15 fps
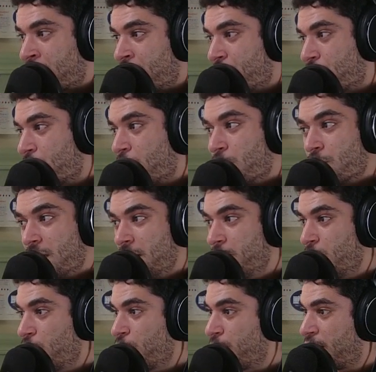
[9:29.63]
So great
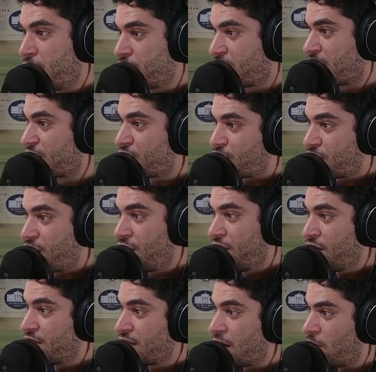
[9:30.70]
move by Chelsea.
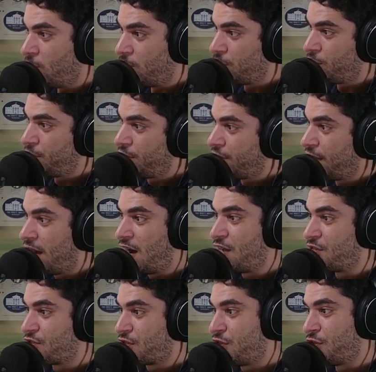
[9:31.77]
Now all you need,
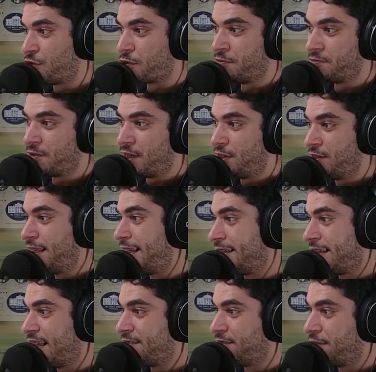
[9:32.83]
guys, is to find that
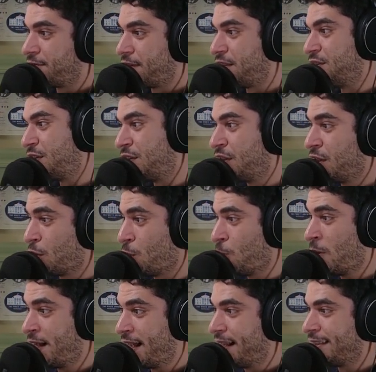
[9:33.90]
left defender. Go
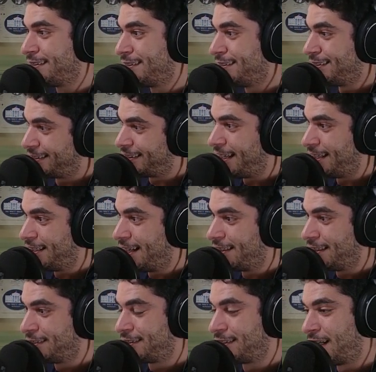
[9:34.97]
ahead, sign
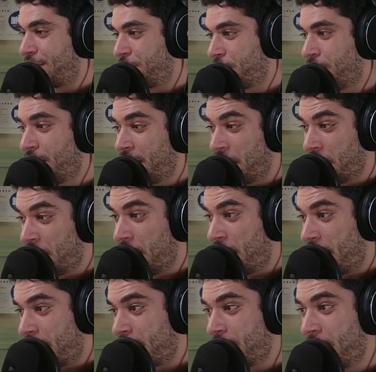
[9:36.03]
Alexandre,
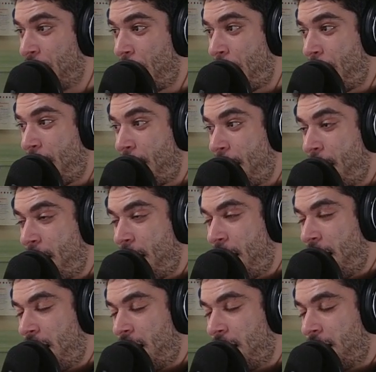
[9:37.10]
and
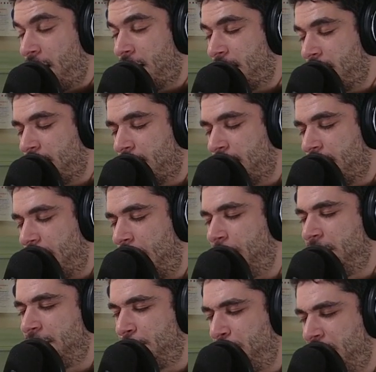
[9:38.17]
I
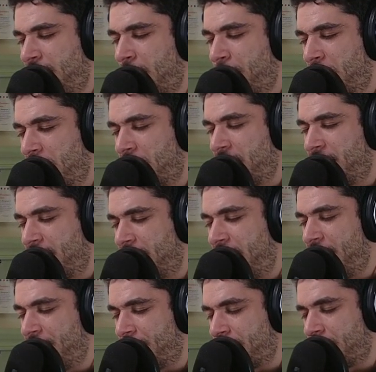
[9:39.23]
will speak about it
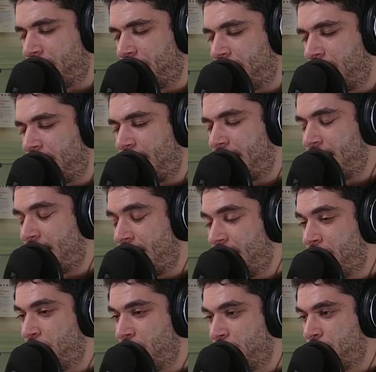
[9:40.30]
later. I
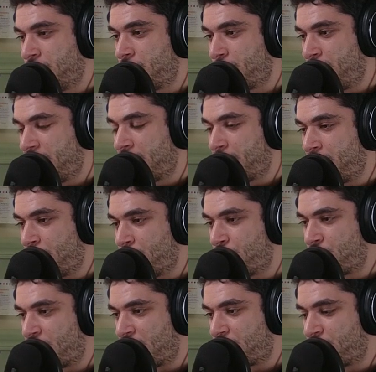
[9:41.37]
want to speak about
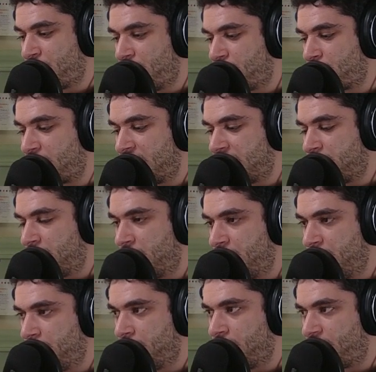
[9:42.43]
Chelsea's transfer
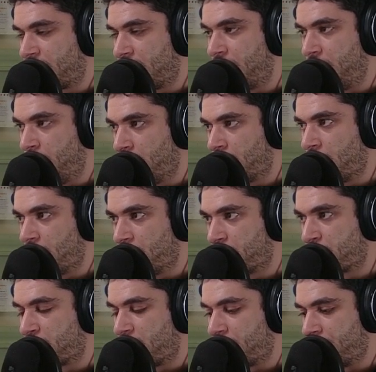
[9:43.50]
in the U-Coach
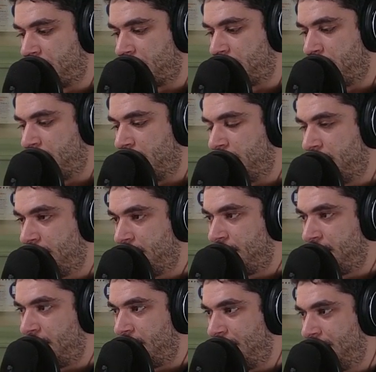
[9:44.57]
project, but
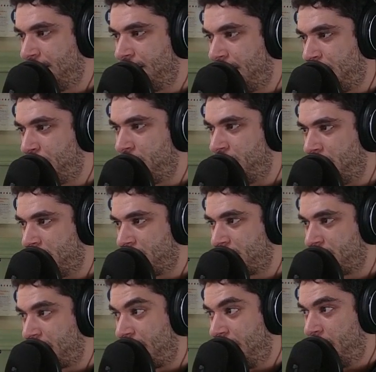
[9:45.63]
I'll tell you this.
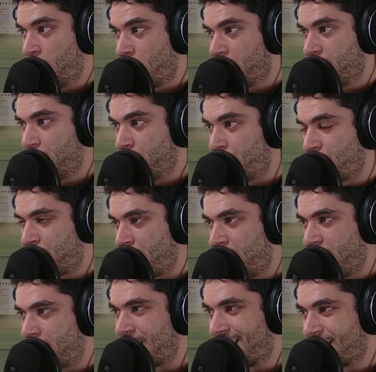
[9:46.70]
I want to see
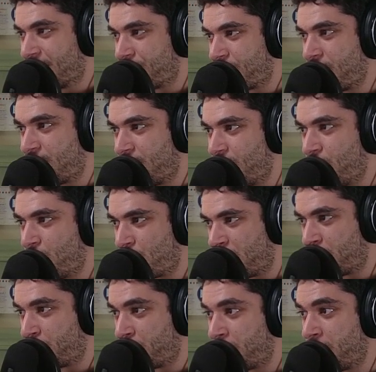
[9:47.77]
Lacazette in
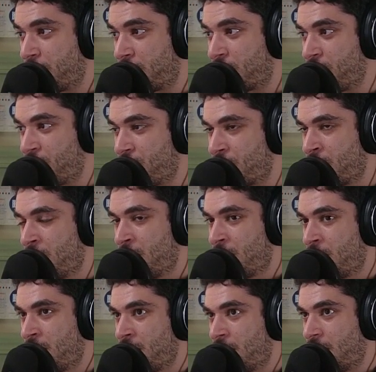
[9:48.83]
Chelsea because
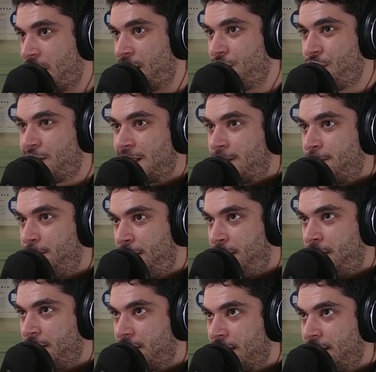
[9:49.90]
I just
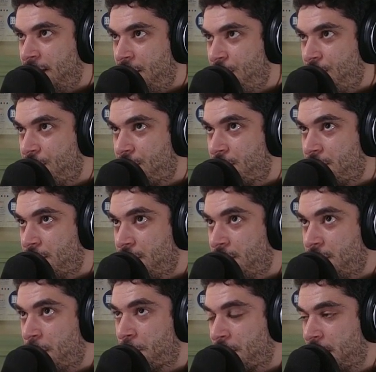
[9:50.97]
feel that he's
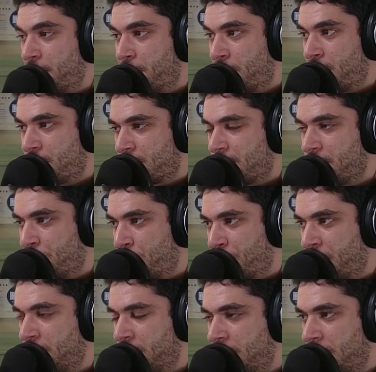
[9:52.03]
the right person for
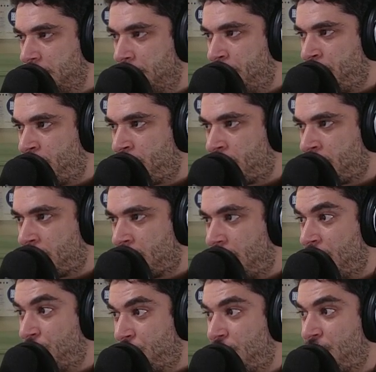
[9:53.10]
Chelsea.
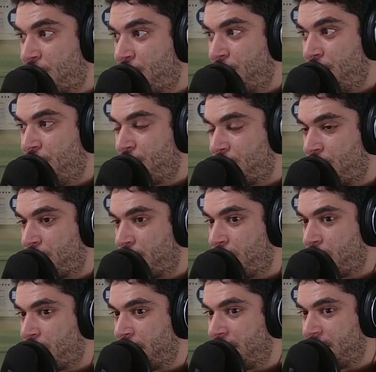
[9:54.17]
and Chelsea needs central forward.